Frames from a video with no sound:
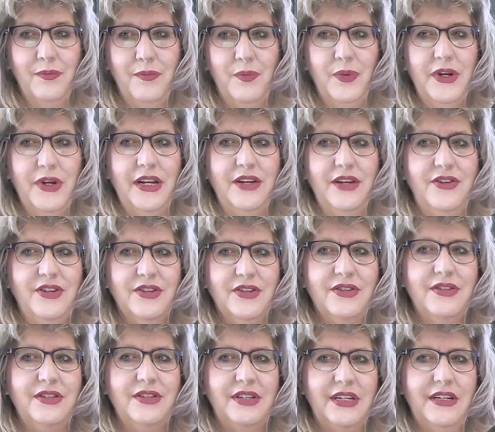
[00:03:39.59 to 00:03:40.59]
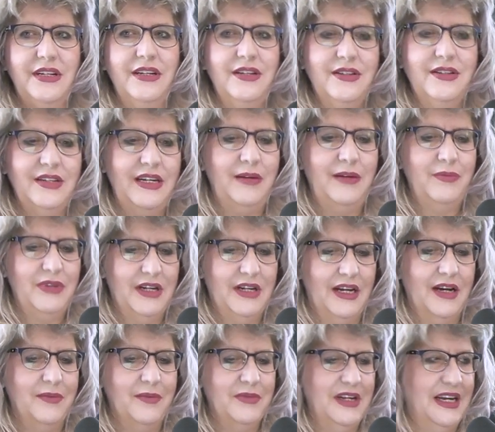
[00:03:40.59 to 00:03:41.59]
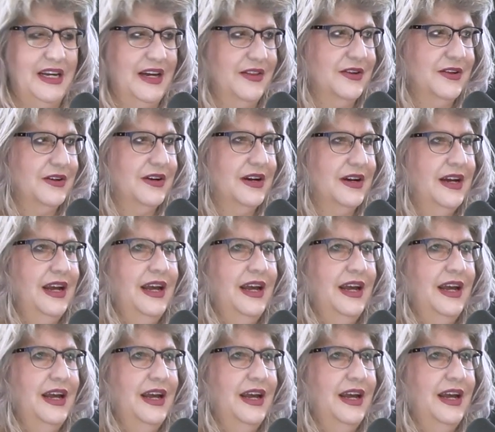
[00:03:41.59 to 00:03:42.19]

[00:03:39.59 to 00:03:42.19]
But it just didn't seem to come together.